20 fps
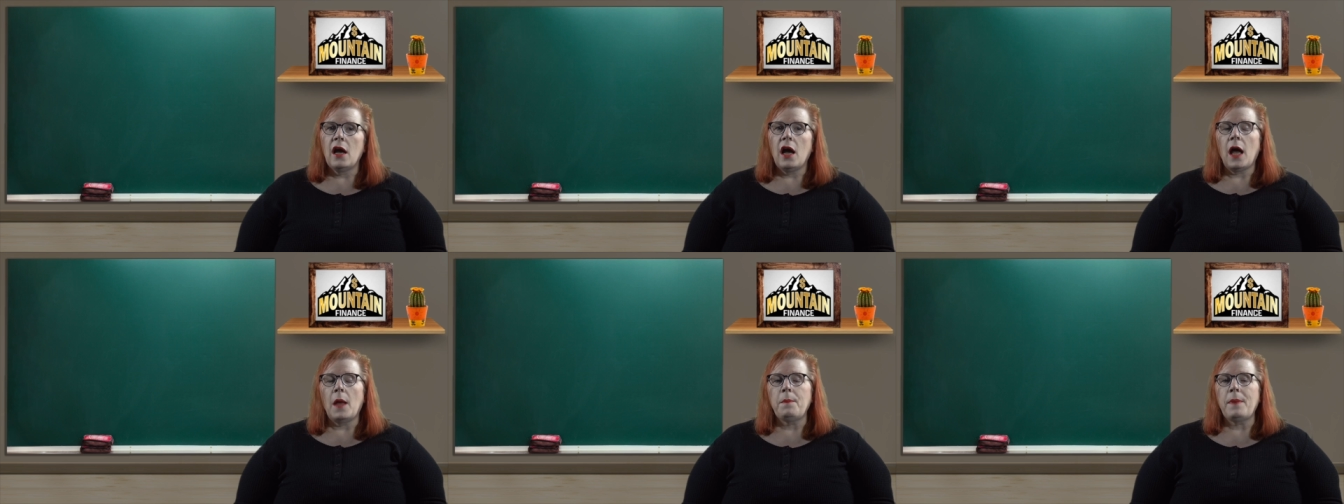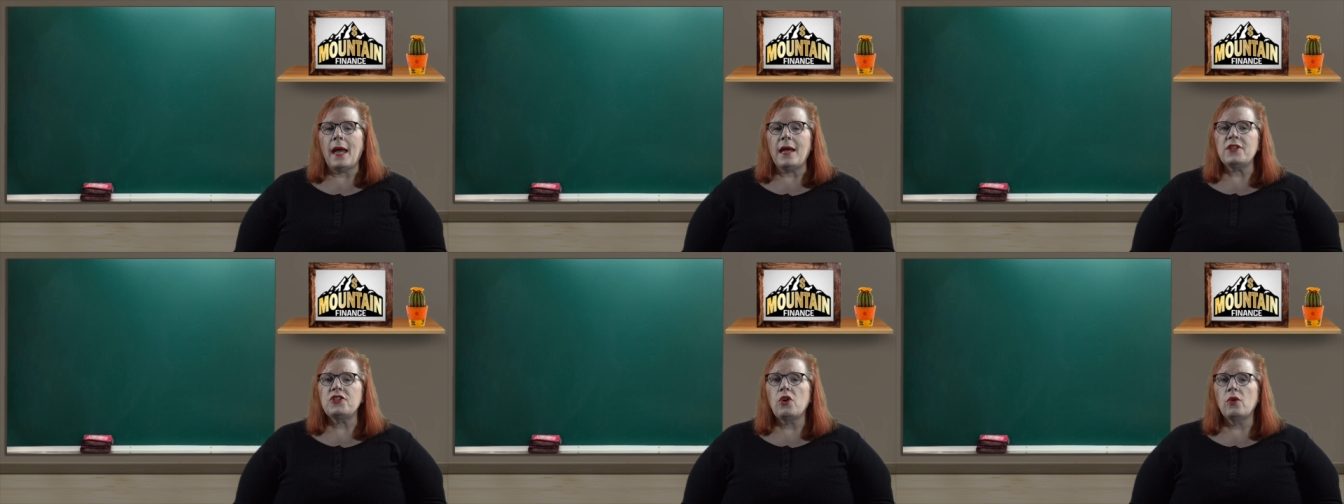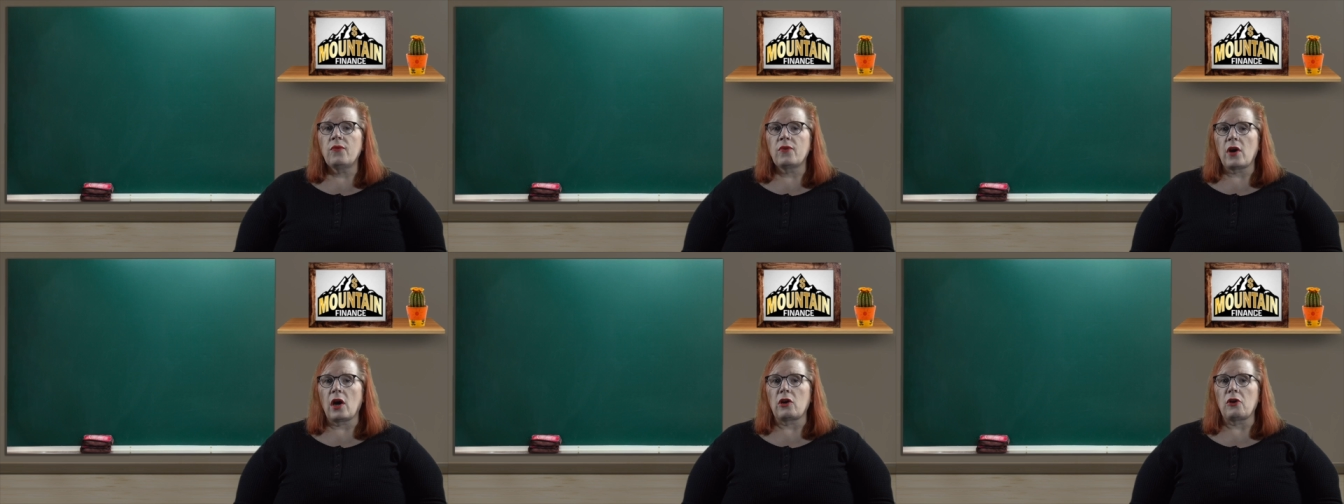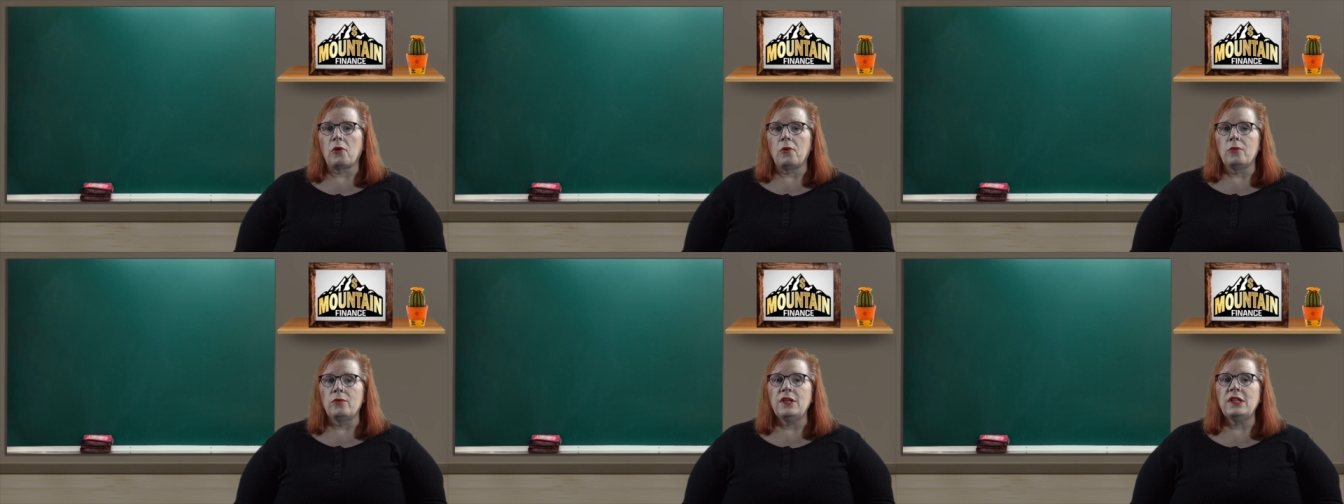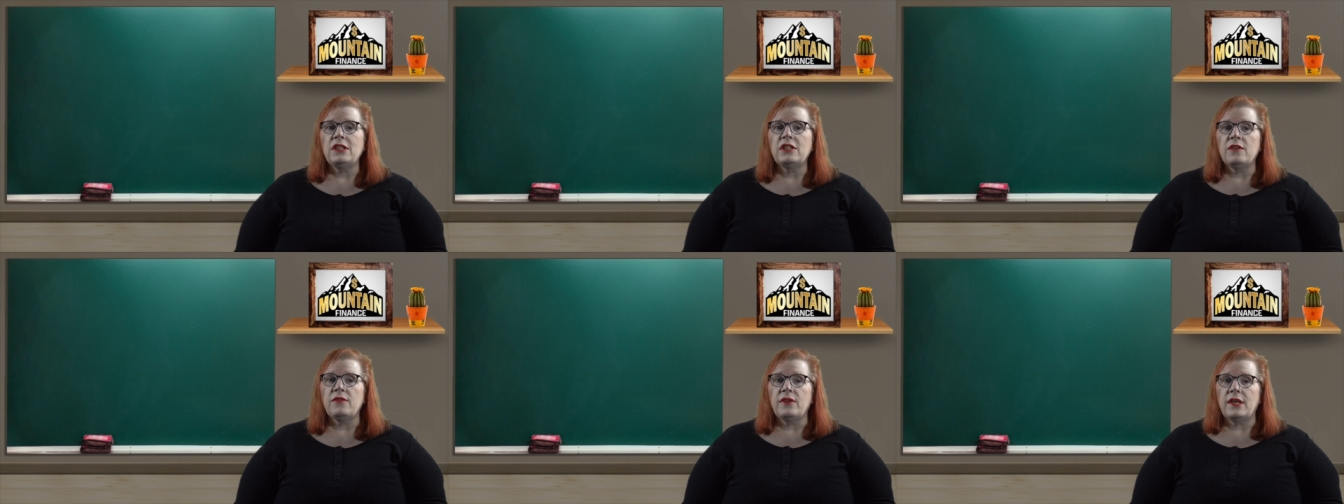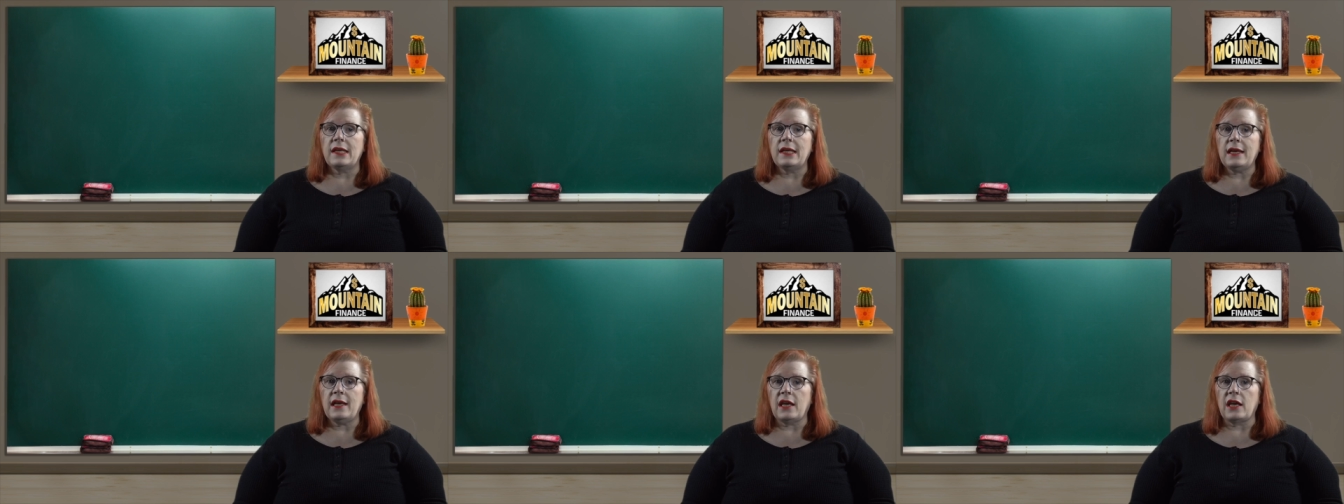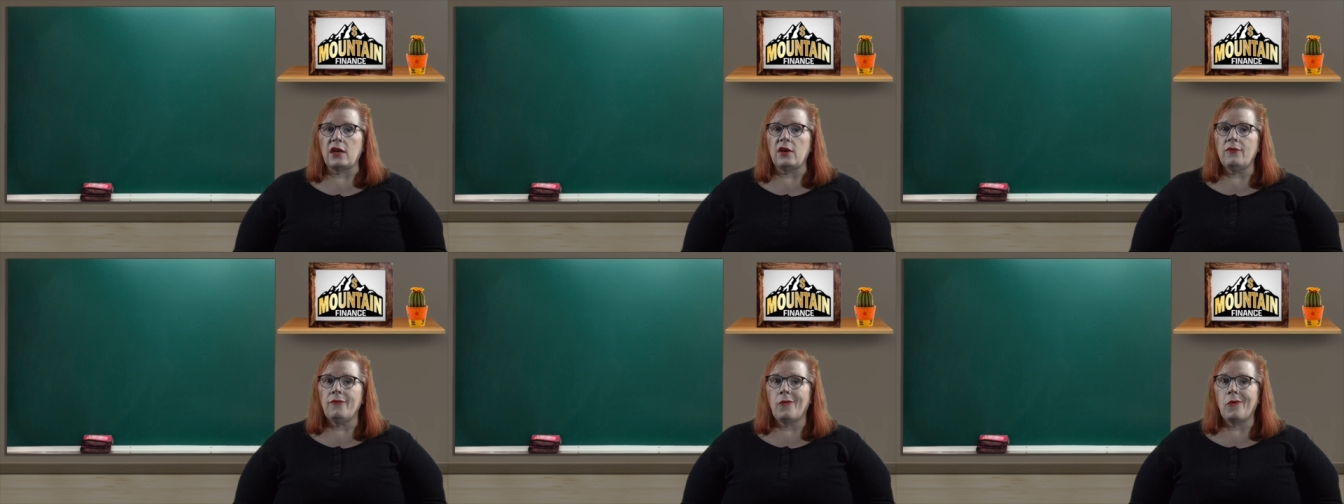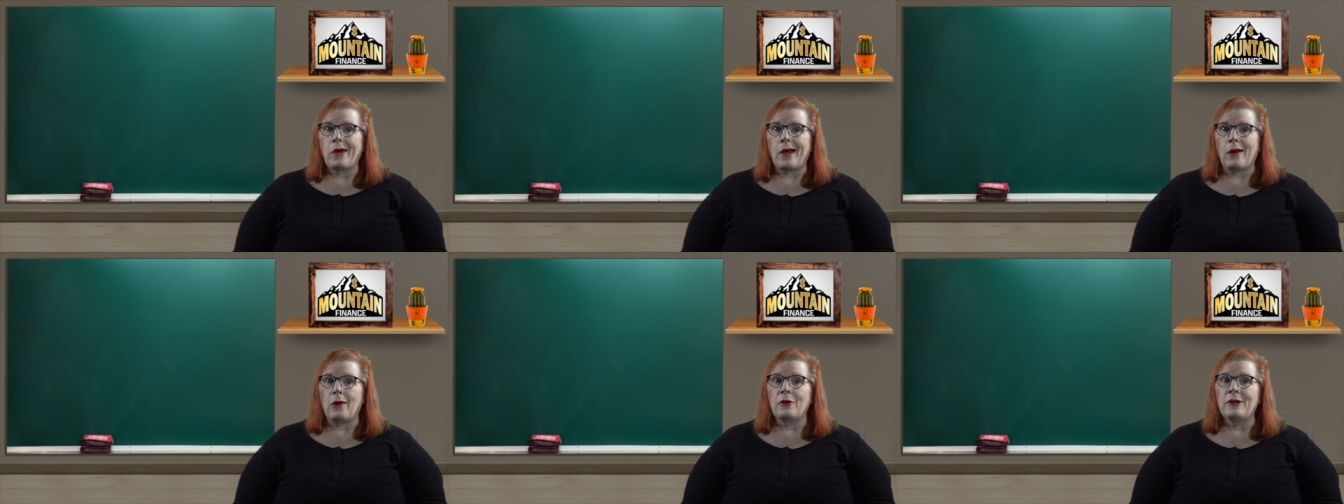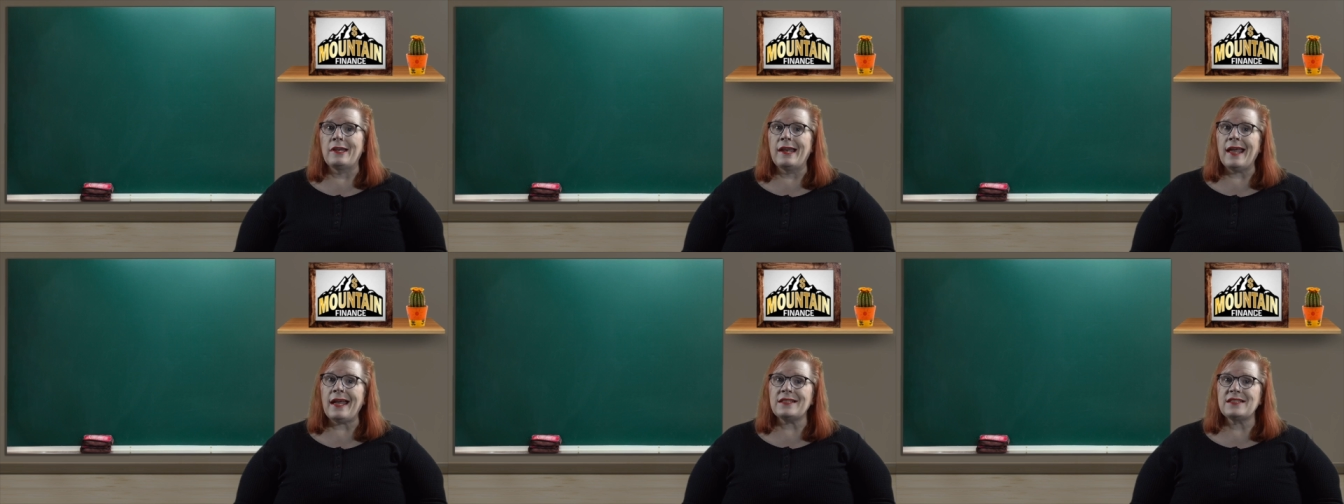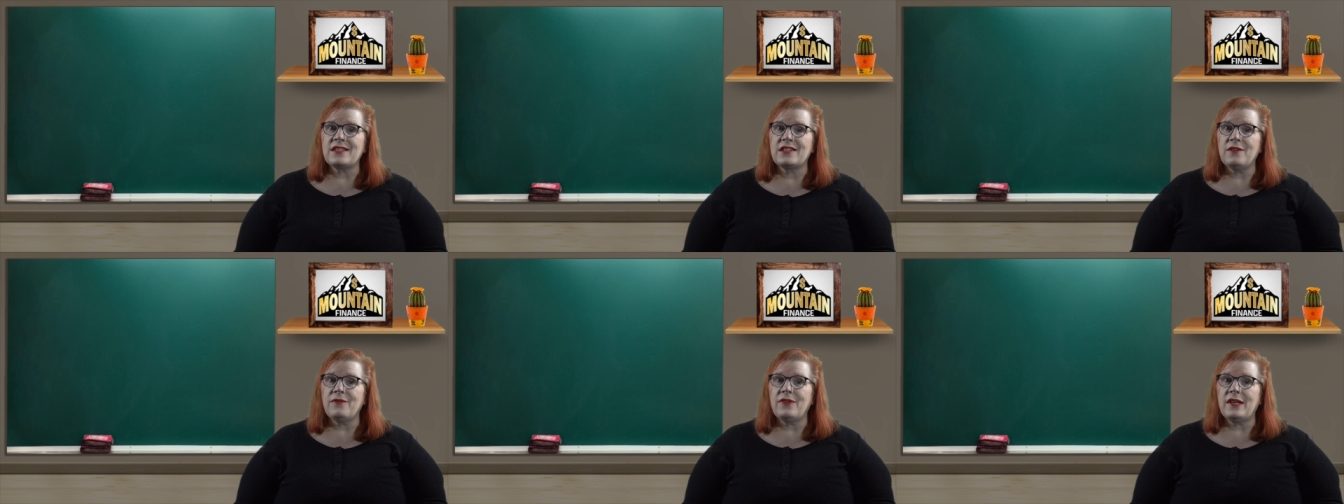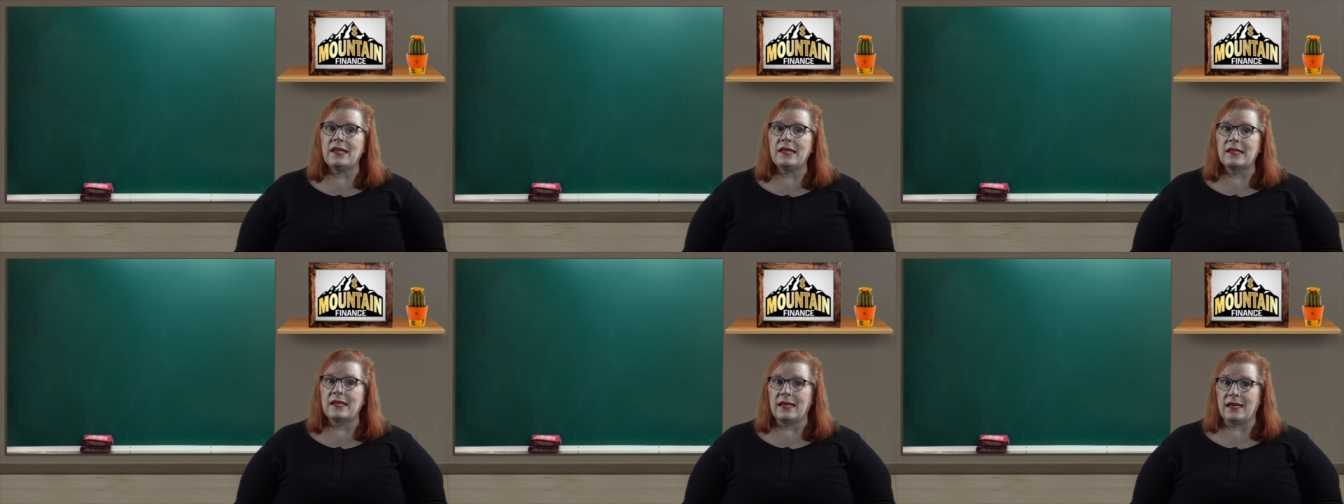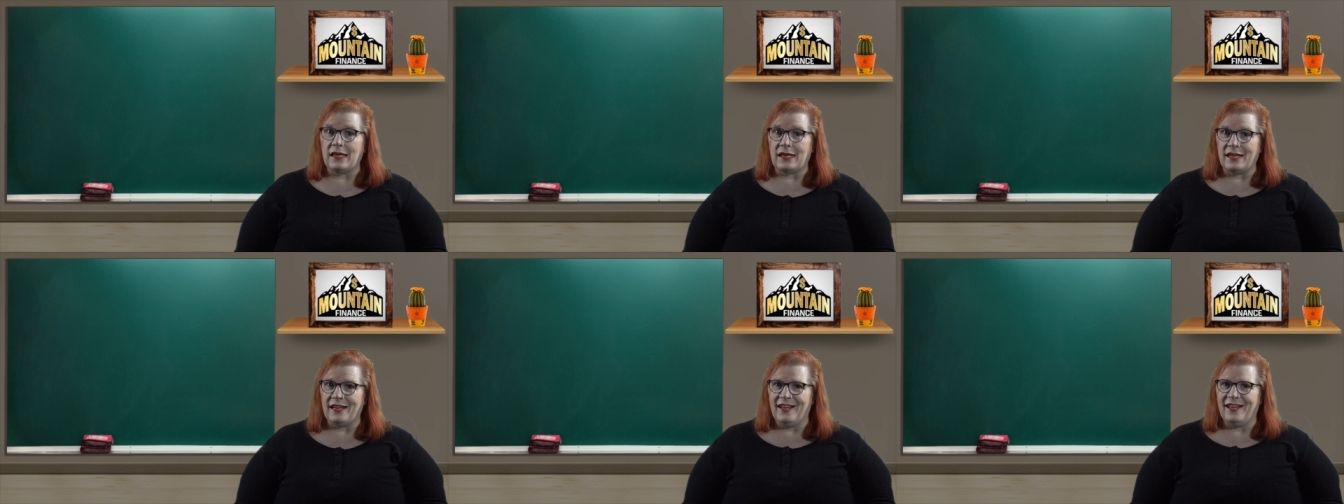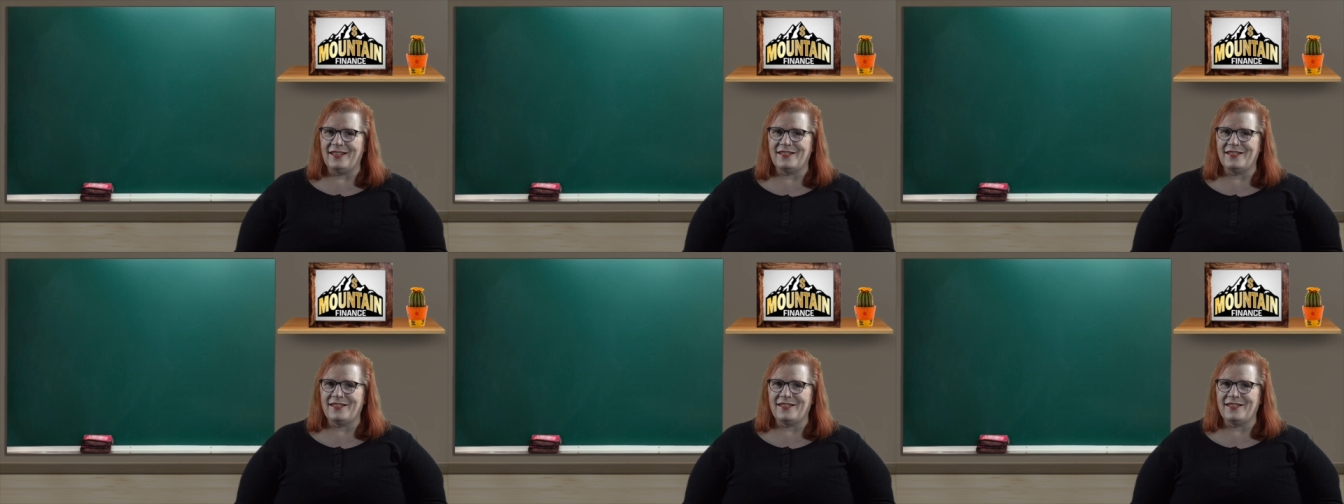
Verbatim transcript: I passed over our only dividend king for our next dividend king,